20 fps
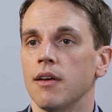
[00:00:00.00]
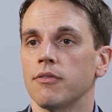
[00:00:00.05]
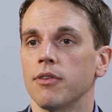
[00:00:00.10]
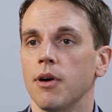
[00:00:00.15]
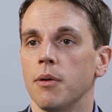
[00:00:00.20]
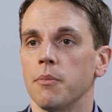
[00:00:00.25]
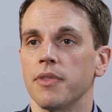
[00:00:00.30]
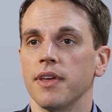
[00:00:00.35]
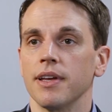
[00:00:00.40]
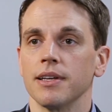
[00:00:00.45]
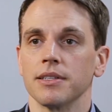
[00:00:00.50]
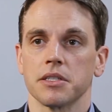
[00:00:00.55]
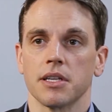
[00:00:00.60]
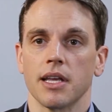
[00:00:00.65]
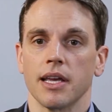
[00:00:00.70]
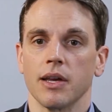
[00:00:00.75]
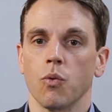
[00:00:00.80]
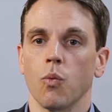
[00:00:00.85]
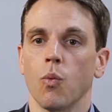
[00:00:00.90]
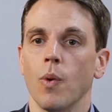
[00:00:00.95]
from things
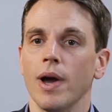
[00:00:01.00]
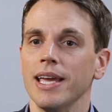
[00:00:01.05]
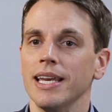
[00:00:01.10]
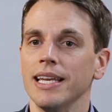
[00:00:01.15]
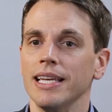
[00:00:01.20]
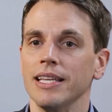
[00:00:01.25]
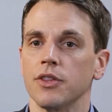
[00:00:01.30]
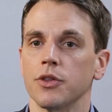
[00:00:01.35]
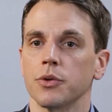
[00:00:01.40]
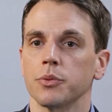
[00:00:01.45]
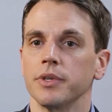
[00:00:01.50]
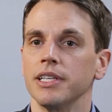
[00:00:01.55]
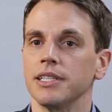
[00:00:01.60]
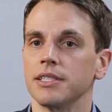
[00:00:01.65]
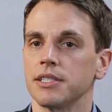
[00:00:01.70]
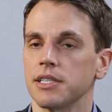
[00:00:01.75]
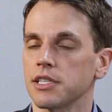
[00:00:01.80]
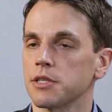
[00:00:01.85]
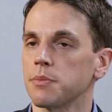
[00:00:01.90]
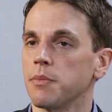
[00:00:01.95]
like waiting 3
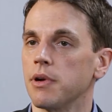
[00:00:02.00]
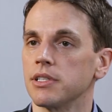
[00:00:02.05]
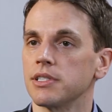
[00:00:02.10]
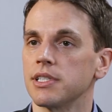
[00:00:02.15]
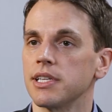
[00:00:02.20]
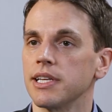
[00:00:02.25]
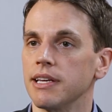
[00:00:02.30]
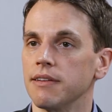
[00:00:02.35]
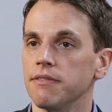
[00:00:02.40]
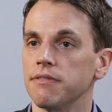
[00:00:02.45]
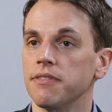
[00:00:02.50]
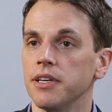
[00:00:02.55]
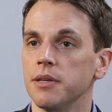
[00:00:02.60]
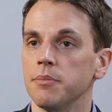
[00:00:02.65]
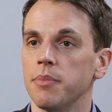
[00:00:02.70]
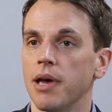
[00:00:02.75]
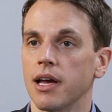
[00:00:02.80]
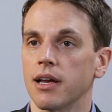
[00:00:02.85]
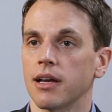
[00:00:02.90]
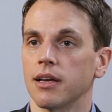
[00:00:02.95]
to 6 months to get
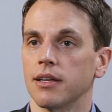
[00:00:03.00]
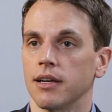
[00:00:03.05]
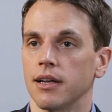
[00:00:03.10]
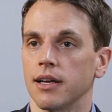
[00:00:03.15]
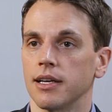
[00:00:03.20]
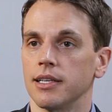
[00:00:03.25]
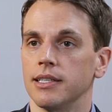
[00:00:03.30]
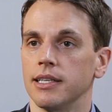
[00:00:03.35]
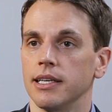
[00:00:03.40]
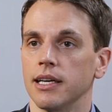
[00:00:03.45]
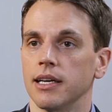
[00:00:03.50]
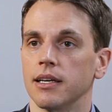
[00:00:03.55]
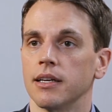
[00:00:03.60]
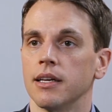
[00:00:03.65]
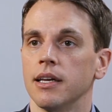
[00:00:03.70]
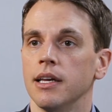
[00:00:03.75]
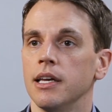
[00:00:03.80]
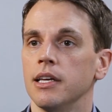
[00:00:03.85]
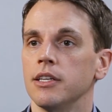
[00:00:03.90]
feedback on an idea,